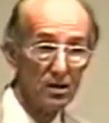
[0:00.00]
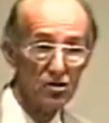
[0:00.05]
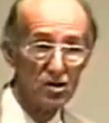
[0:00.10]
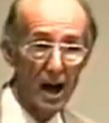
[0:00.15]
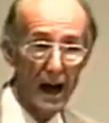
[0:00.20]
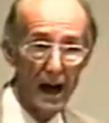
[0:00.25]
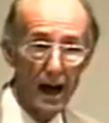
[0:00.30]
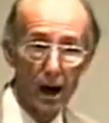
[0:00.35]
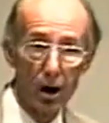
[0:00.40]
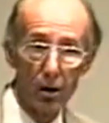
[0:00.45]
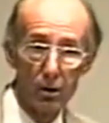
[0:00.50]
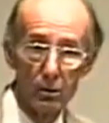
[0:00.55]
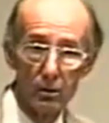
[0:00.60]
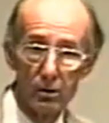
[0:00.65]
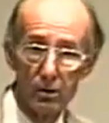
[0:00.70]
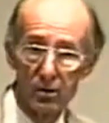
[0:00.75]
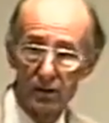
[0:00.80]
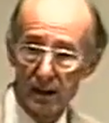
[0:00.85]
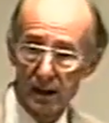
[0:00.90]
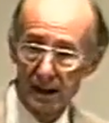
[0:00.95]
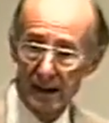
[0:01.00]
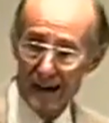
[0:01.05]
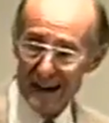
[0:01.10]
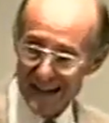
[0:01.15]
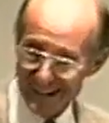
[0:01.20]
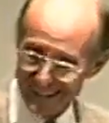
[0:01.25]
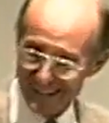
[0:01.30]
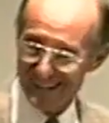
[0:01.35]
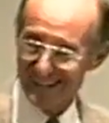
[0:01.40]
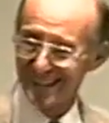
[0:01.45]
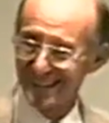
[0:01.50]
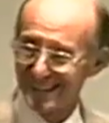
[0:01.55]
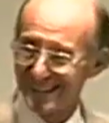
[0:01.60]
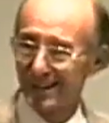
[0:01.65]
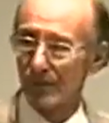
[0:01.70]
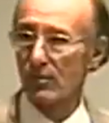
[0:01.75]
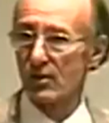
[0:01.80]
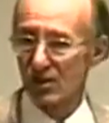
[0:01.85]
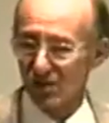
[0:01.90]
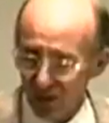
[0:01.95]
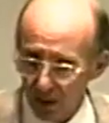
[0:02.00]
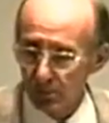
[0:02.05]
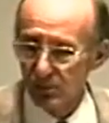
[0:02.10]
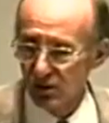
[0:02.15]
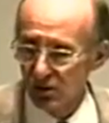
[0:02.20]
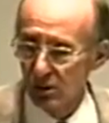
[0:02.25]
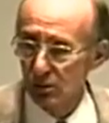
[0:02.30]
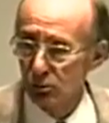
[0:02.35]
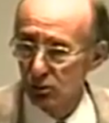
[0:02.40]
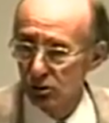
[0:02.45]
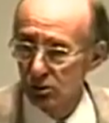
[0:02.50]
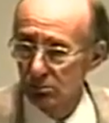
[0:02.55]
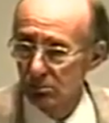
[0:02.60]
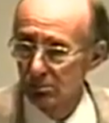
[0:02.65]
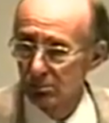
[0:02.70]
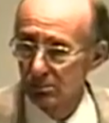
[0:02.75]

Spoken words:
down the essence of the substance.